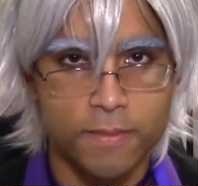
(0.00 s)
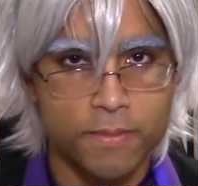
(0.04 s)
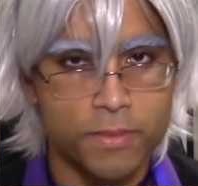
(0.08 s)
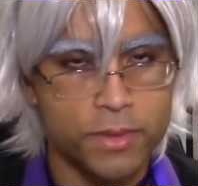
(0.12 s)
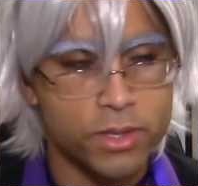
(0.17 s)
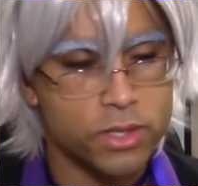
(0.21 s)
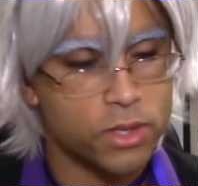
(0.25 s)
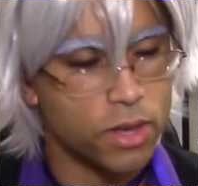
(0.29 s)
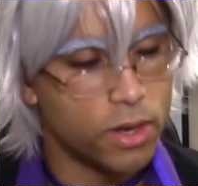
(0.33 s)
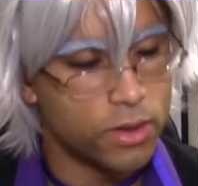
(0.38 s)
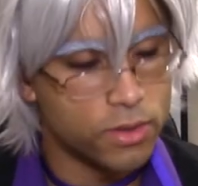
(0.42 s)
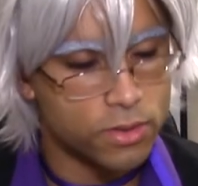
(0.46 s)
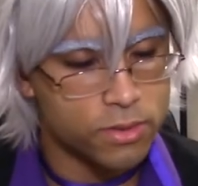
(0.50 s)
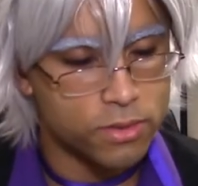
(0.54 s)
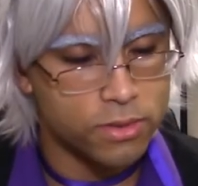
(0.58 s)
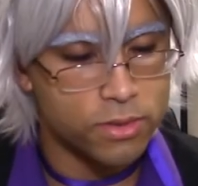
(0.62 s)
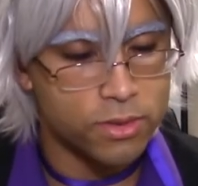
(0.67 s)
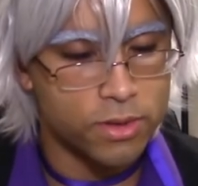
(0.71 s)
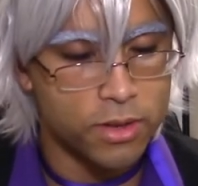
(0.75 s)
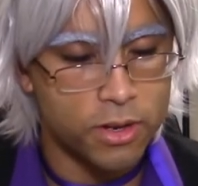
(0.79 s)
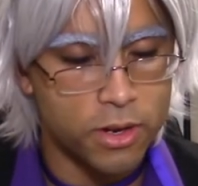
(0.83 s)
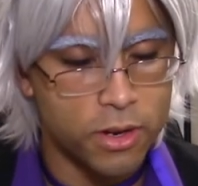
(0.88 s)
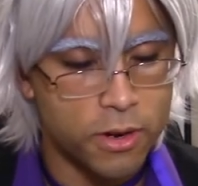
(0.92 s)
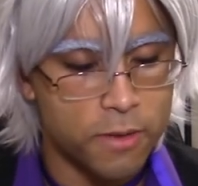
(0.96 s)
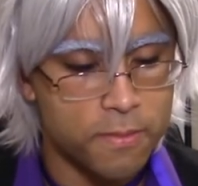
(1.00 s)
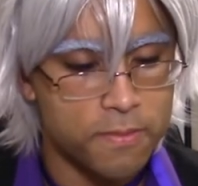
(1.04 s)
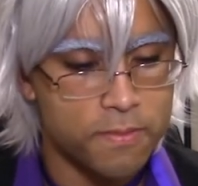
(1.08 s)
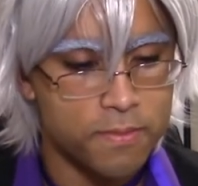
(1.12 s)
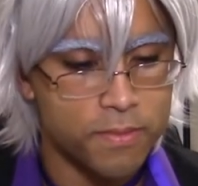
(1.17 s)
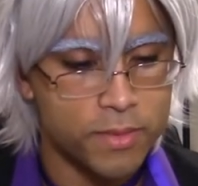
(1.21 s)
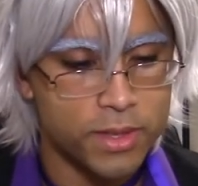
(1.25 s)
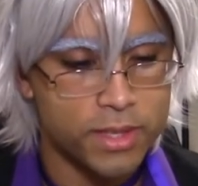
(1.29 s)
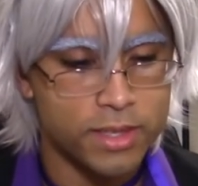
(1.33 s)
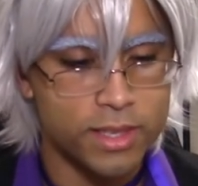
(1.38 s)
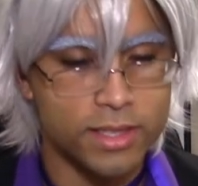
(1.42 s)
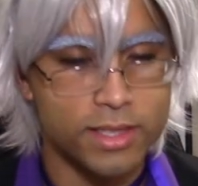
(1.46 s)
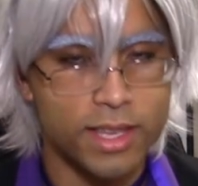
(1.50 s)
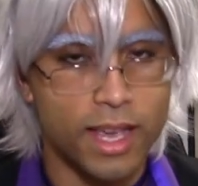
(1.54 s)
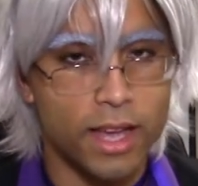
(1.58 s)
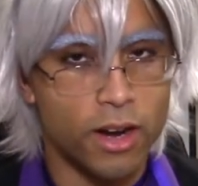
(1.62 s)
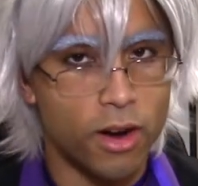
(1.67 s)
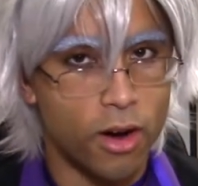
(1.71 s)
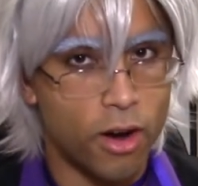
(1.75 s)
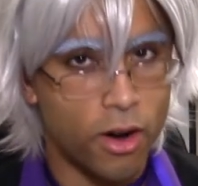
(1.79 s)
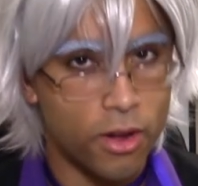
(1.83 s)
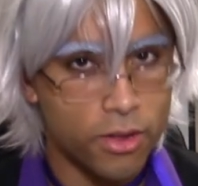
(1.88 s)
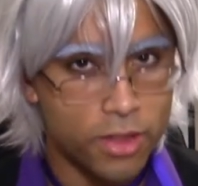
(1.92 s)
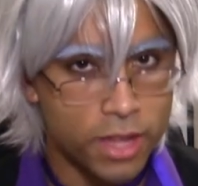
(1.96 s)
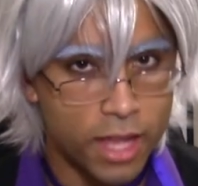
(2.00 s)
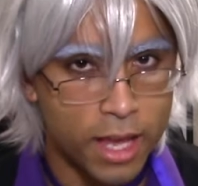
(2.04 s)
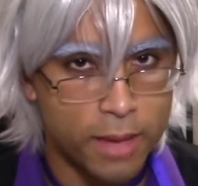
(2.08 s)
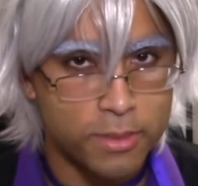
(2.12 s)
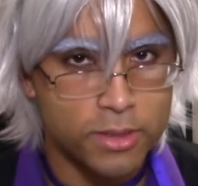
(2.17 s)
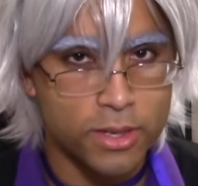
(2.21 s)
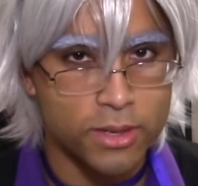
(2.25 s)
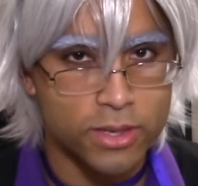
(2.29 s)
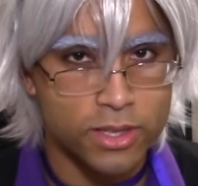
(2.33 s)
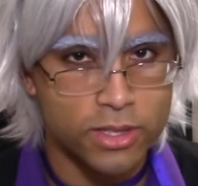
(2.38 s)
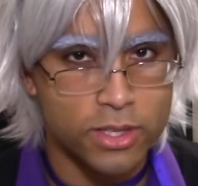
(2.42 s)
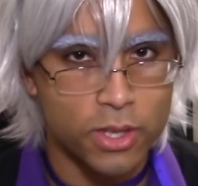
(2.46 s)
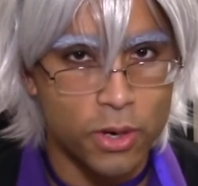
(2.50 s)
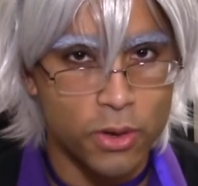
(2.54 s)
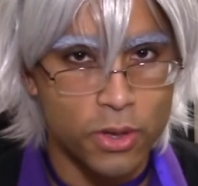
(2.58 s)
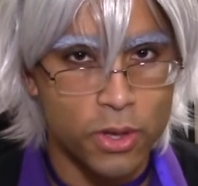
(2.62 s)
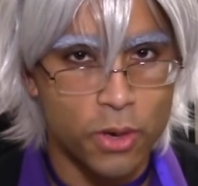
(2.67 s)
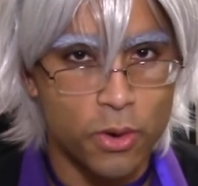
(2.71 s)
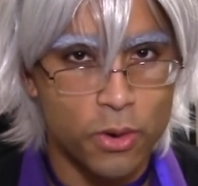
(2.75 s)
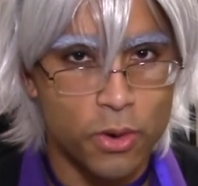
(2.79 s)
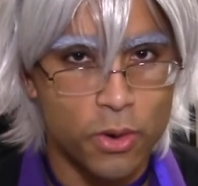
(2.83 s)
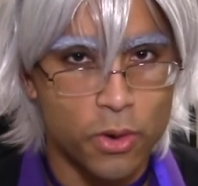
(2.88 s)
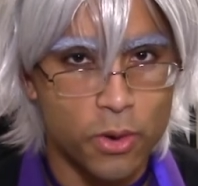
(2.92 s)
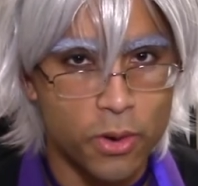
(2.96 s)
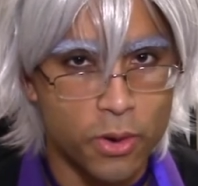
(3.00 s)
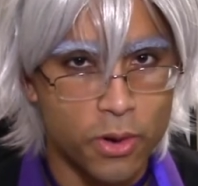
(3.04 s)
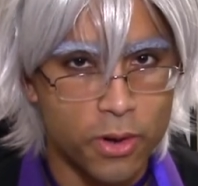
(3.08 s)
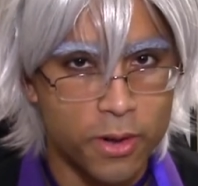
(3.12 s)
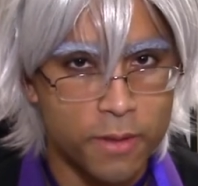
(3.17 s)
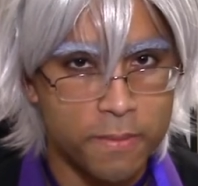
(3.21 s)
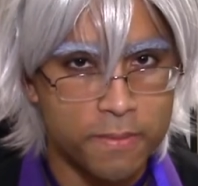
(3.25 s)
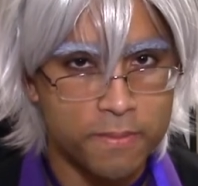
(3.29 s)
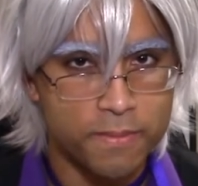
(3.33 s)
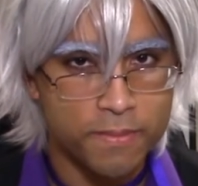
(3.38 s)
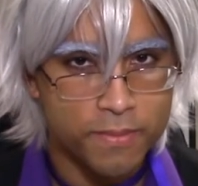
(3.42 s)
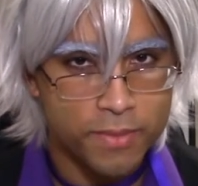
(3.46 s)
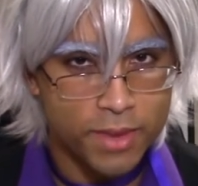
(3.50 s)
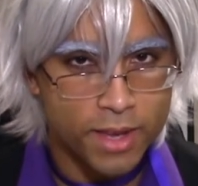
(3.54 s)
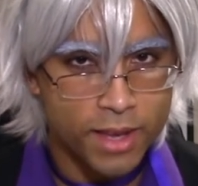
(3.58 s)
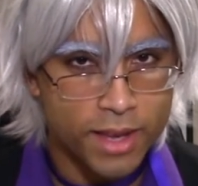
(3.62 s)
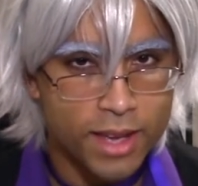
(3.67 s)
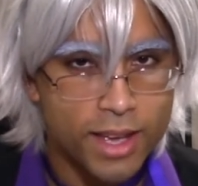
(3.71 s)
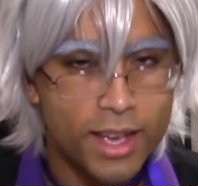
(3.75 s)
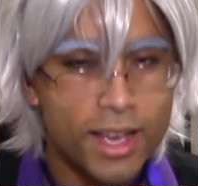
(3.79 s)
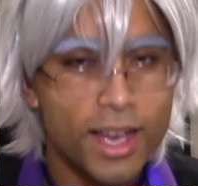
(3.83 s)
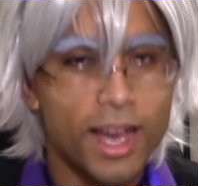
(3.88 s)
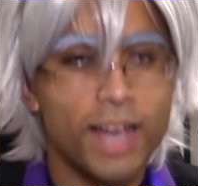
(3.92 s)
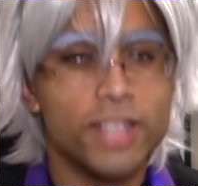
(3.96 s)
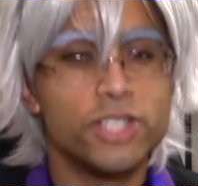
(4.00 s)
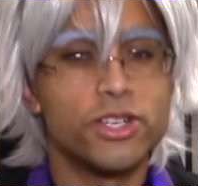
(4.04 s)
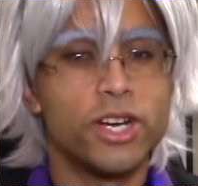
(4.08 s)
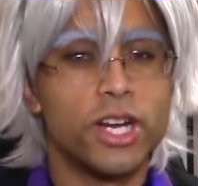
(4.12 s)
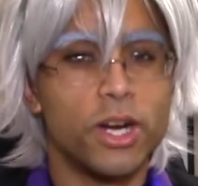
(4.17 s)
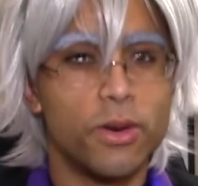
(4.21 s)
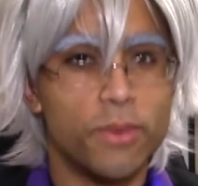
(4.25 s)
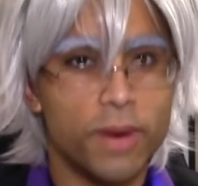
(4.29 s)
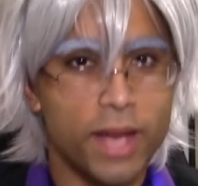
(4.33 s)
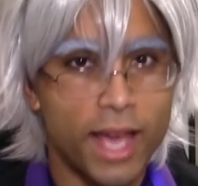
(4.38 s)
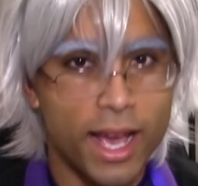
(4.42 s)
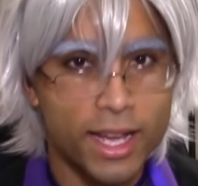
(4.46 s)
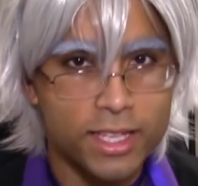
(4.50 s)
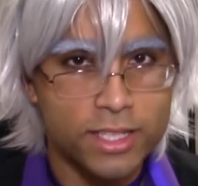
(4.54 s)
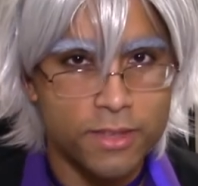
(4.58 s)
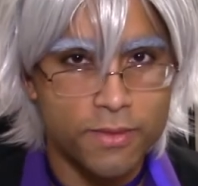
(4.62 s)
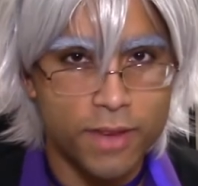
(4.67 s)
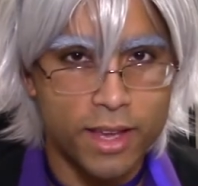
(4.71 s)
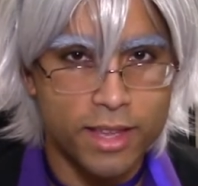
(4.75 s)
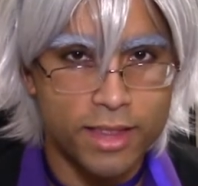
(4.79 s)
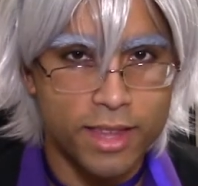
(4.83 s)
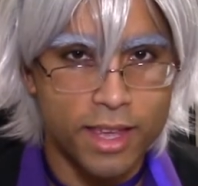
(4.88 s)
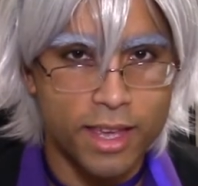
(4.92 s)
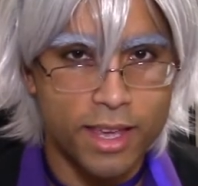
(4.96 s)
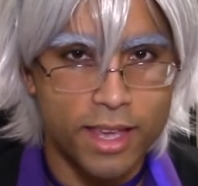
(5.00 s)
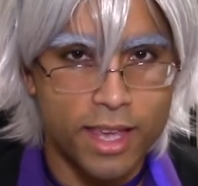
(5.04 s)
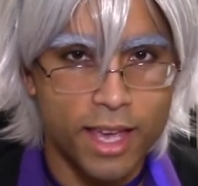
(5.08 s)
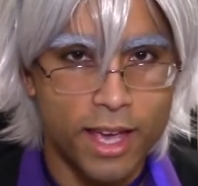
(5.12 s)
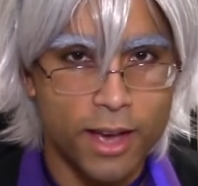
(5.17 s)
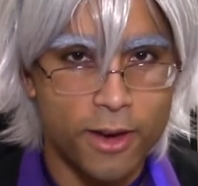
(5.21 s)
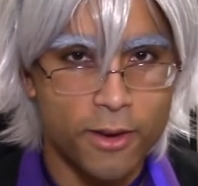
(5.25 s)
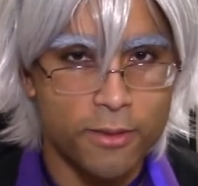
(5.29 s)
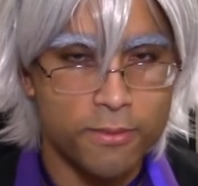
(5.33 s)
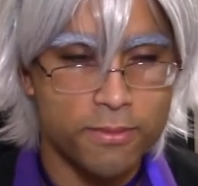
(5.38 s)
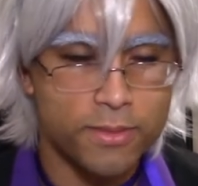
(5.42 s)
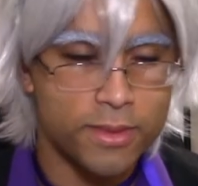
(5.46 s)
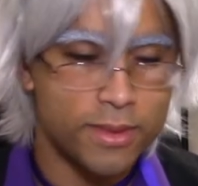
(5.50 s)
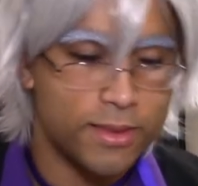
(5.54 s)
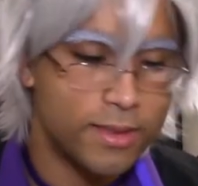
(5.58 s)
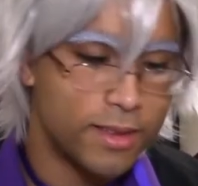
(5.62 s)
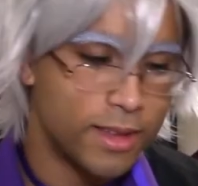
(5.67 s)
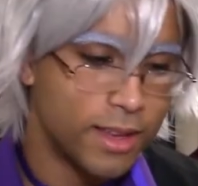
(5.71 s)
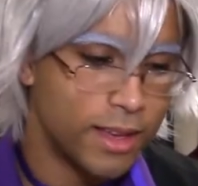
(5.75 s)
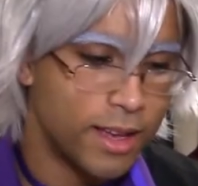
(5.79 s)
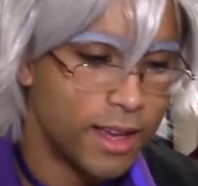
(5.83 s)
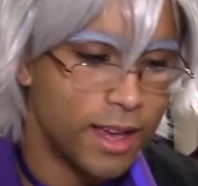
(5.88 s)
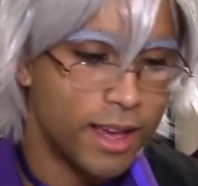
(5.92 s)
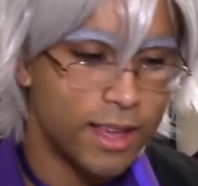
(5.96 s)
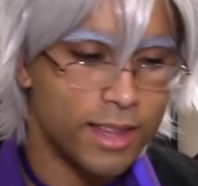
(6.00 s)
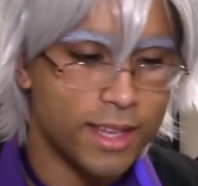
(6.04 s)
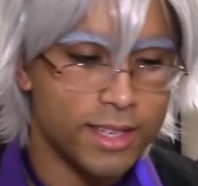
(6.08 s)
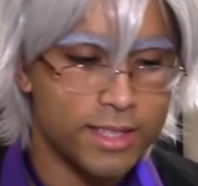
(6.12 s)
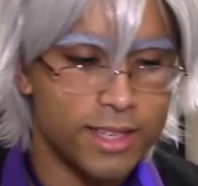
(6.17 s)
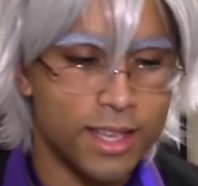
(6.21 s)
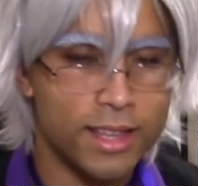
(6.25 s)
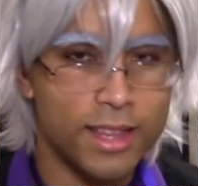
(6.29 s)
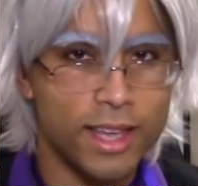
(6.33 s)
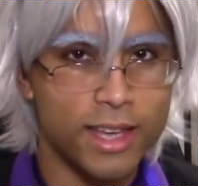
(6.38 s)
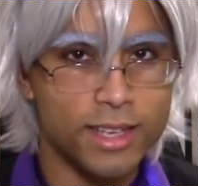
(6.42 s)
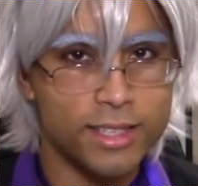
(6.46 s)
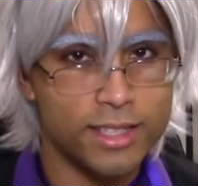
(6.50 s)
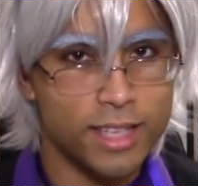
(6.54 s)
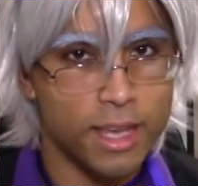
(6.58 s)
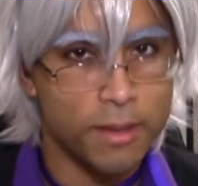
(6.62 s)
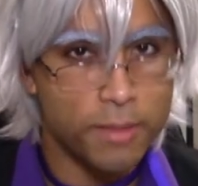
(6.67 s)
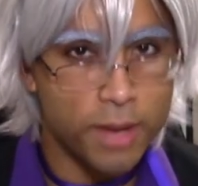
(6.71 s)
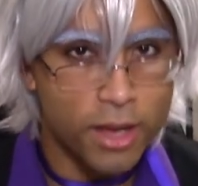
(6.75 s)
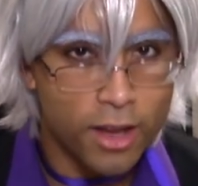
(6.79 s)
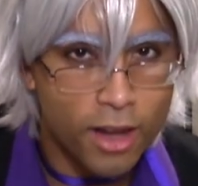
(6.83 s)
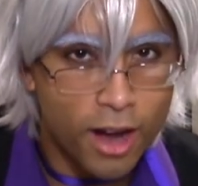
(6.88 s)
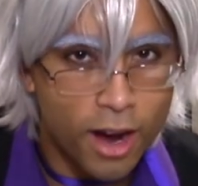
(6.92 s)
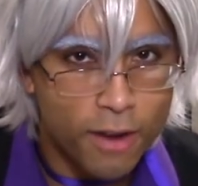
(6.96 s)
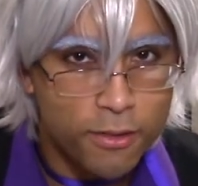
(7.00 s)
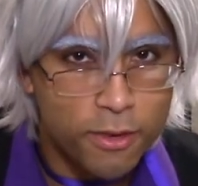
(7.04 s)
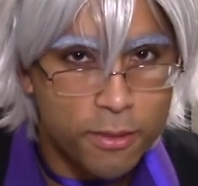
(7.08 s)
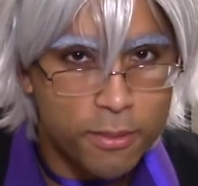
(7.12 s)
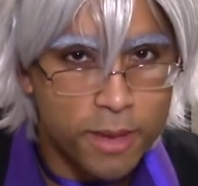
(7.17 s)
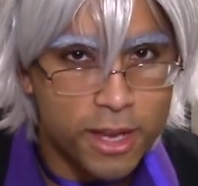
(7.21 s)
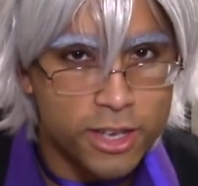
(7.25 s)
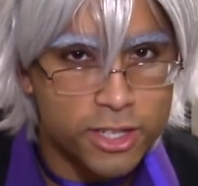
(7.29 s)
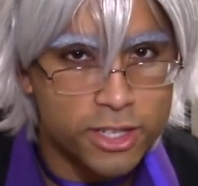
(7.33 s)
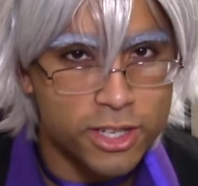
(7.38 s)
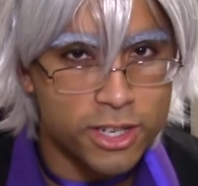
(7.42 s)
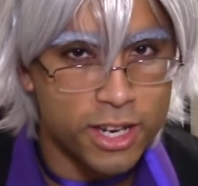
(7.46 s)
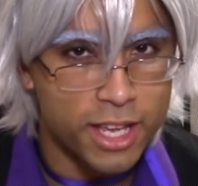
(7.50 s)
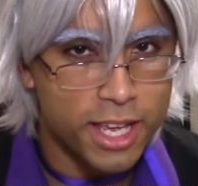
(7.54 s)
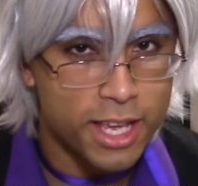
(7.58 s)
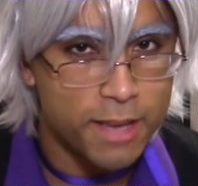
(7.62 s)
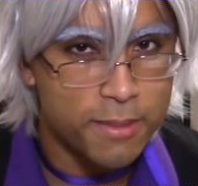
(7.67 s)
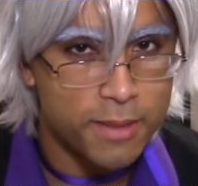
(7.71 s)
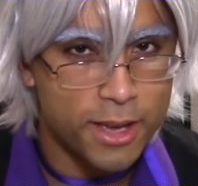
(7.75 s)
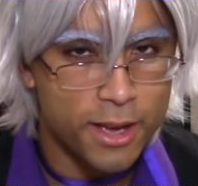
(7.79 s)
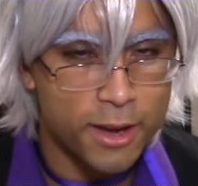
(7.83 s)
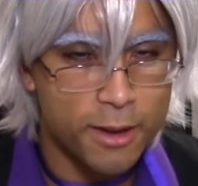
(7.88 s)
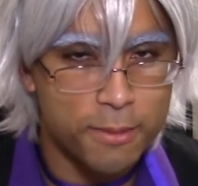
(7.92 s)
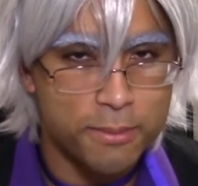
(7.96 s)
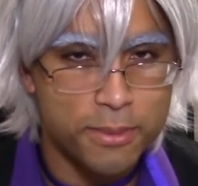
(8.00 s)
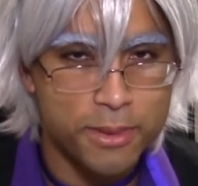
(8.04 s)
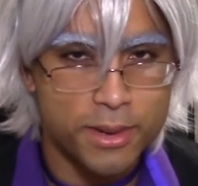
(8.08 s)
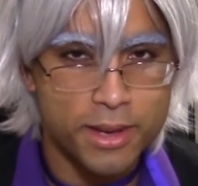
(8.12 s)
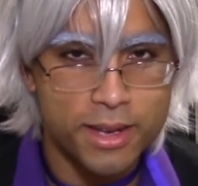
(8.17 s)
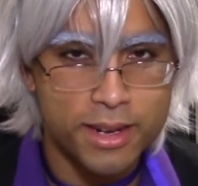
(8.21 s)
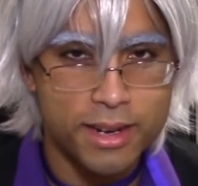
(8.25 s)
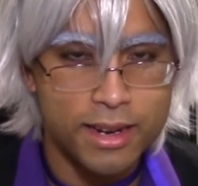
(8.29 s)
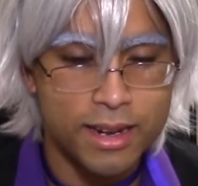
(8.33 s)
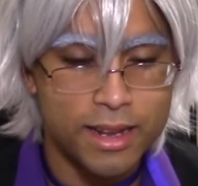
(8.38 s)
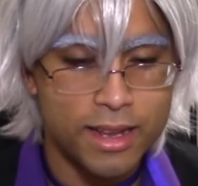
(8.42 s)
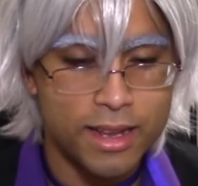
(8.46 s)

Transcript: So I was, you know, since they had all the episodes of Tokyo Ghoul, I tried to reactivate the account, and they said they sent me a confirmation email, but